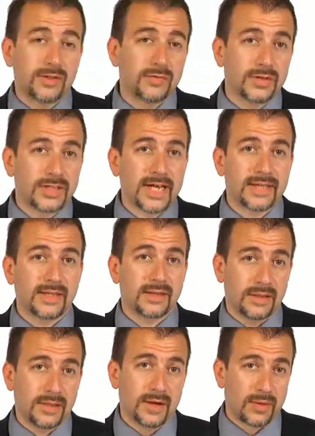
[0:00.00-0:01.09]
do reject
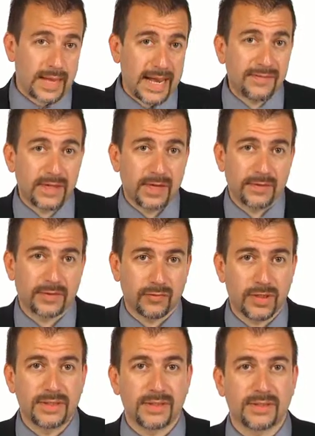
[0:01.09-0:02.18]
it, though, they have to give us
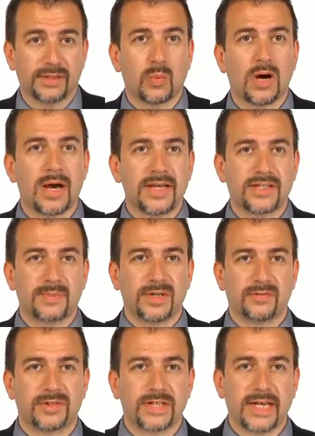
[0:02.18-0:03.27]
reasons why it's
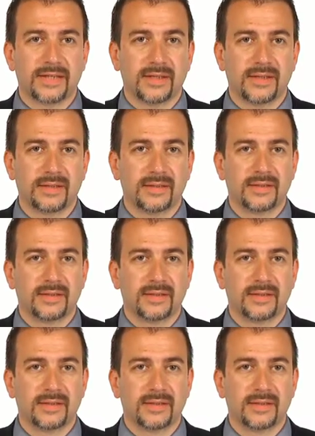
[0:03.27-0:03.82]
been rejected.